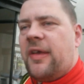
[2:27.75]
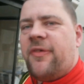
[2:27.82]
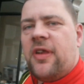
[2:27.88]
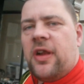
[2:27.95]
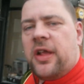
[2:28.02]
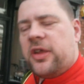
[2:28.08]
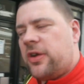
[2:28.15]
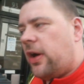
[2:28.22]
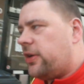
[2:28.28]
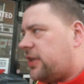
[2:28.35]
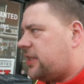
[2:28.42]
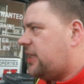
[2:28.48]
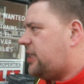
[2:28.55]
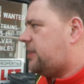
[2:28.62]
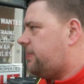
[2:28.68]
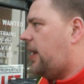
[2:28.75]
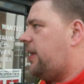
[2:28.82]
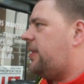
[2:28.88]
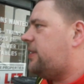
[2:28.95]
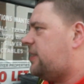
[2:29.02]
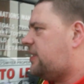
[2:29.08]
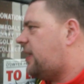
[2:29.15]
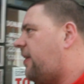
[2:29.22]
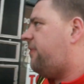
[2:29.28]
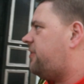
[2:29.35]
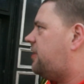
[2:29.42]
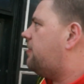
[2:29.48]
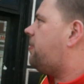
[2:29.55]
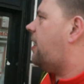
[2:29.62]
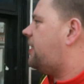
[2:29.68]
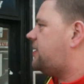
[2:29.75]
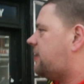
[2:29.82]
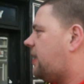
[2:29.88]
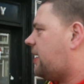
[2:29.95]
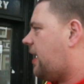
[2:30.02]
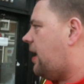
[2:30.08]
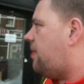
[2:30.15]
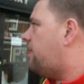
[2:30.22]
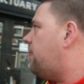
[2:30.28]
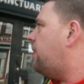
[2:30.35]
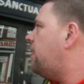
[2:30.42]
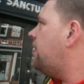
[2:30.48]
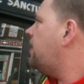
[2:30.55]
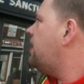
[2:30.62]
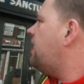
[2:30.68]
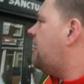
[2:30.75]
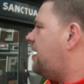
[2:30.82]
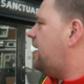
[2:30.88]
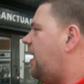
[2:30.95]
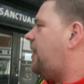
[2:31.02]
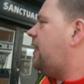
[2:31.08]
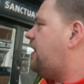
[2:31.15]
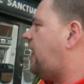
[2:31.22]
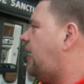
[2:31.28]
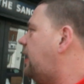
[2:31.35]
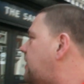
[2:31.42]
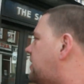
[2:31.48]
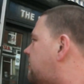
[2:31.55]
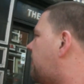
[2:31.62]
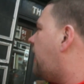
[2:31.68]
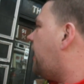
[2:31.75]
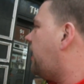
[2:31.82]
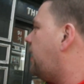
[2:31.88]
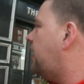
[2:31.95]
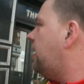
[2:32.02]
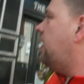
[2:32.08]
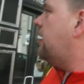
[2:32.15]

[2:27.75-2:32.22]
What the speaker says: If you like your oddities, mate, this is definitely the place to come. Manny D's, mate.